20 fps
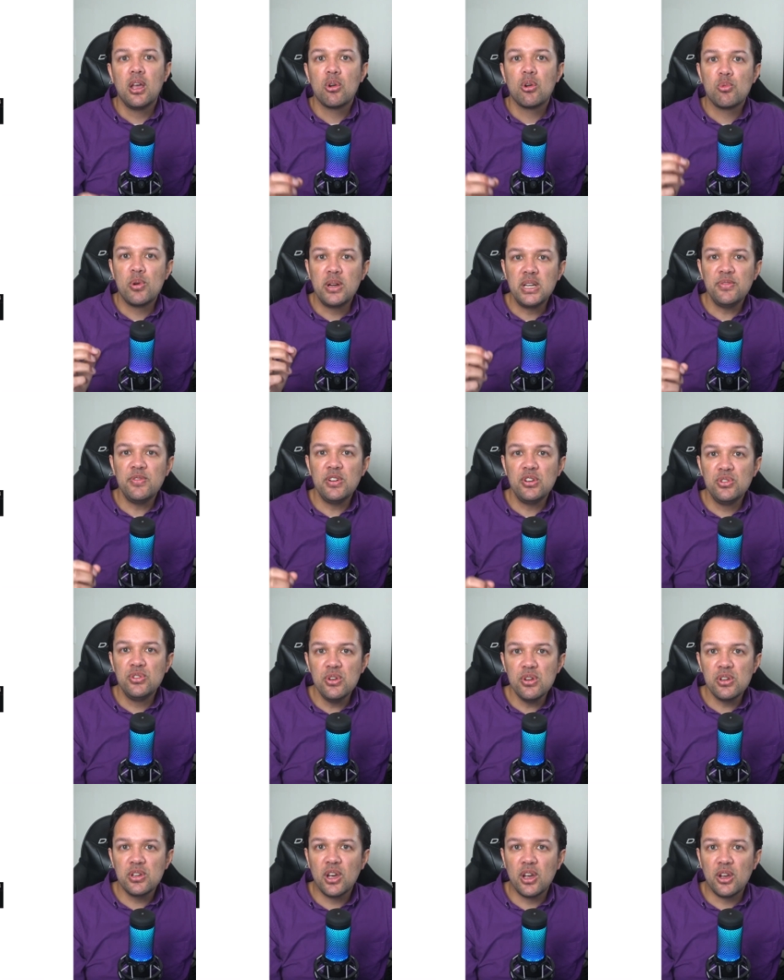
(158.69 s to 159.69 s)
Running the
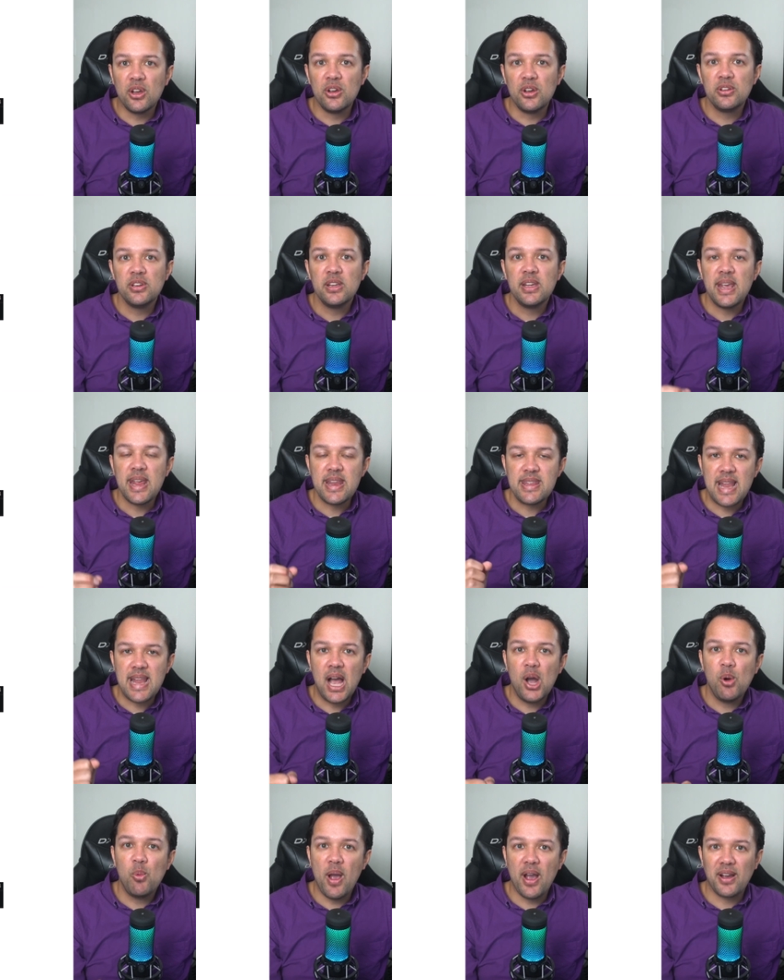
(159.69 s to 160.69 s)
new code, it
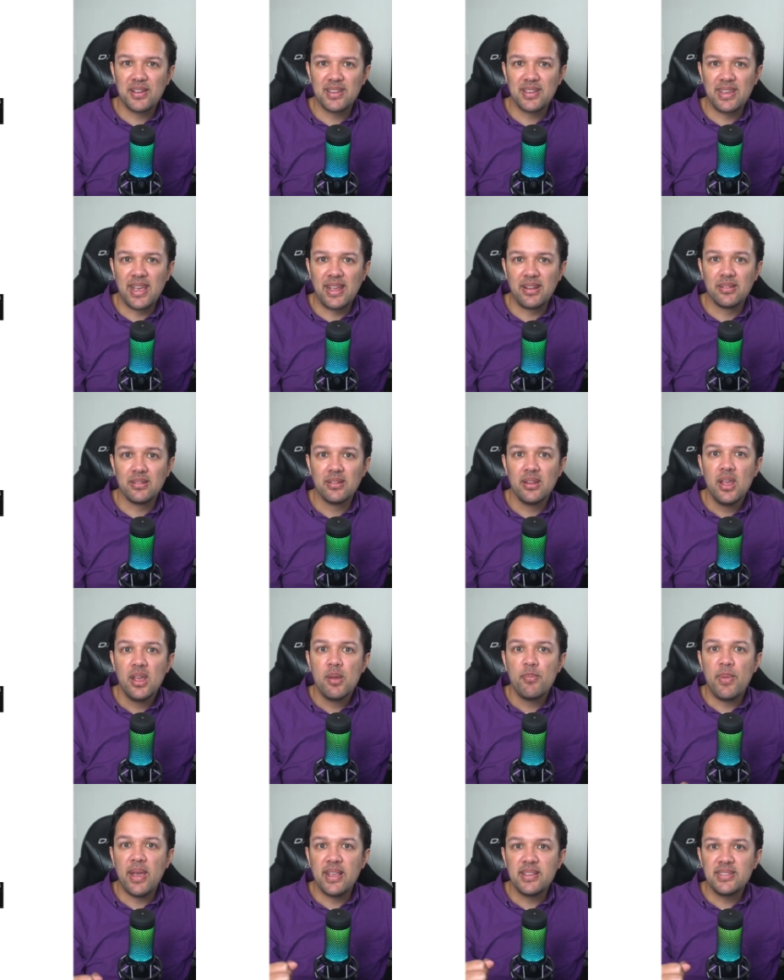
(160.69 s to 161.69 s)
now works again,
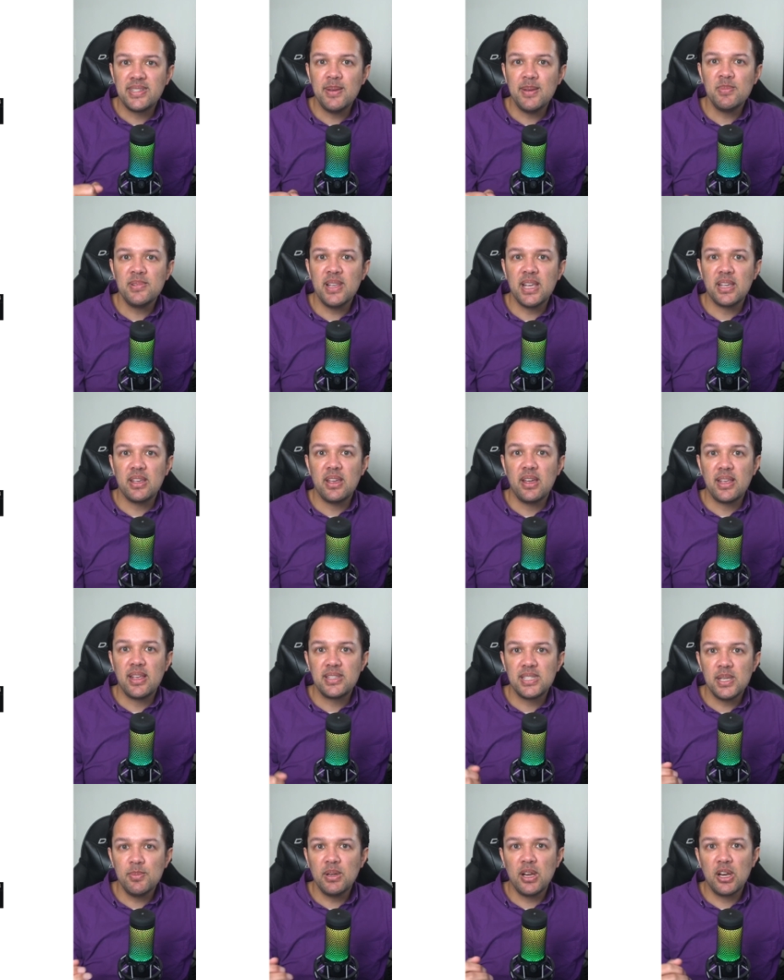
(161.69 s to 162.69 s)
but it seems like a
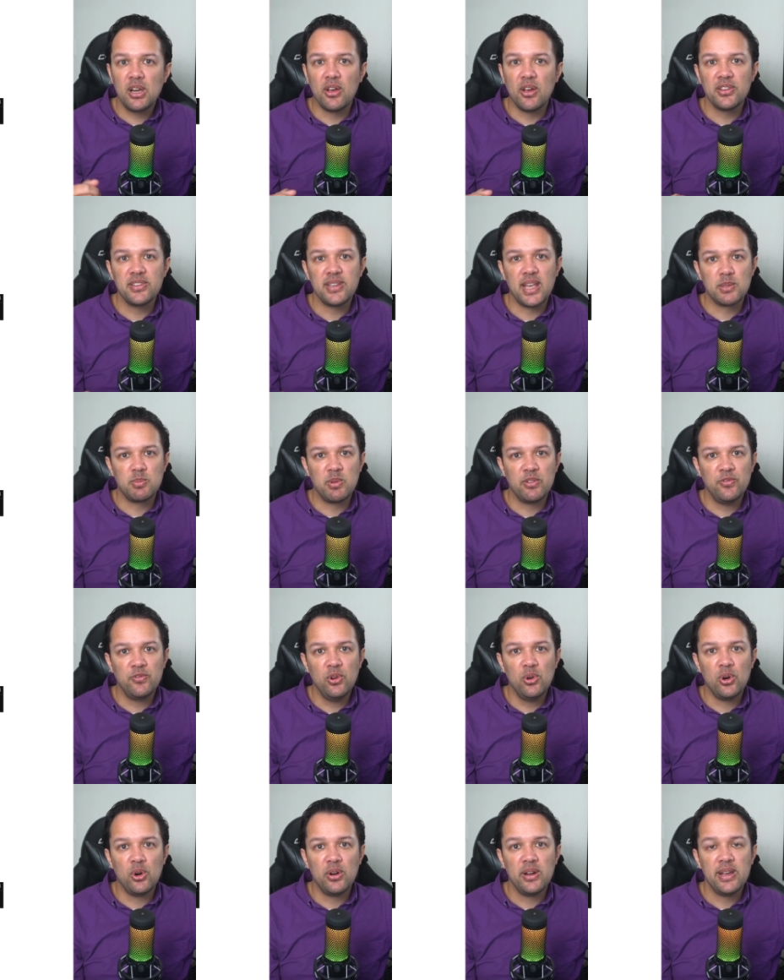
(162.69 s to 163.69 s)
similar loss as
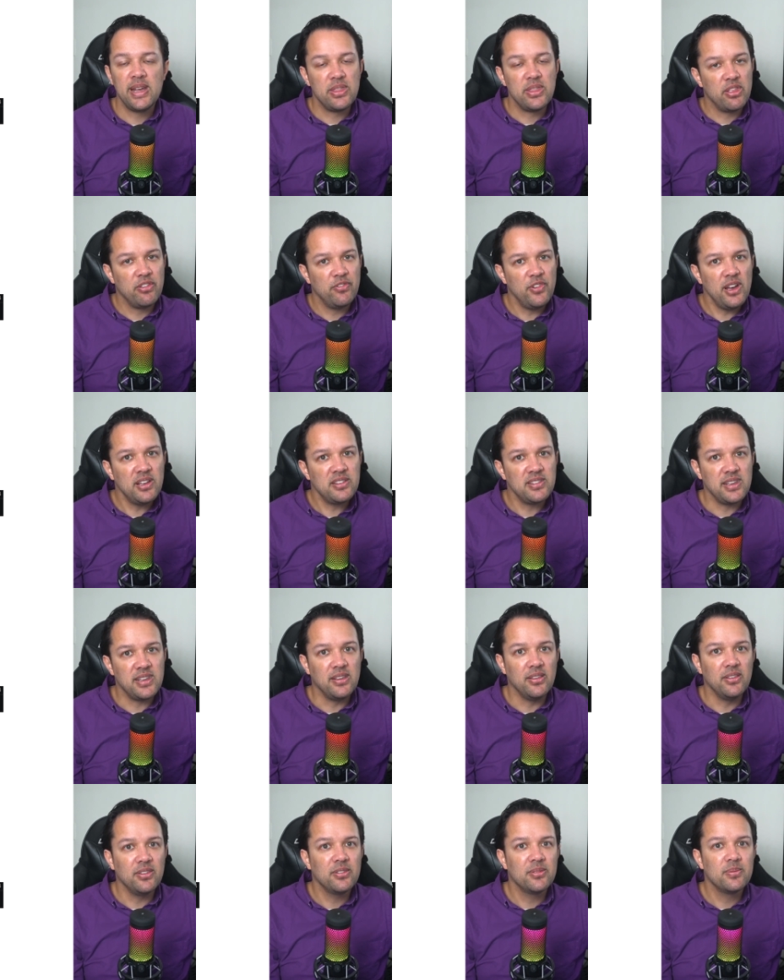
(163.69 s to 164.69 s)
before in the
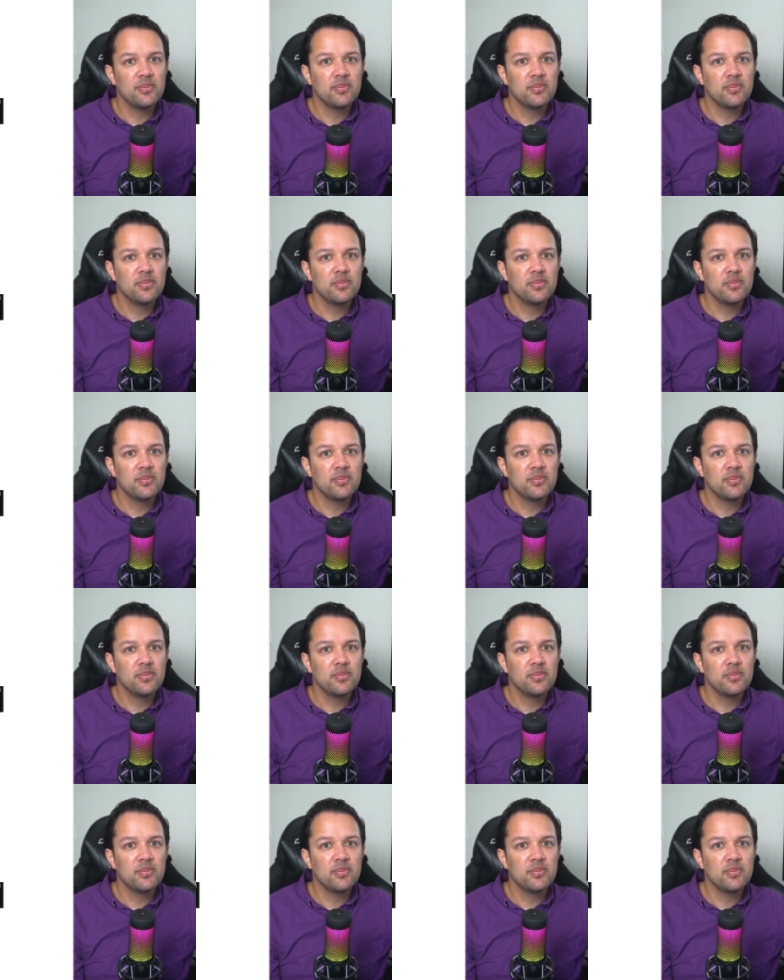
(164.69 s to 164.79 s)
thirties.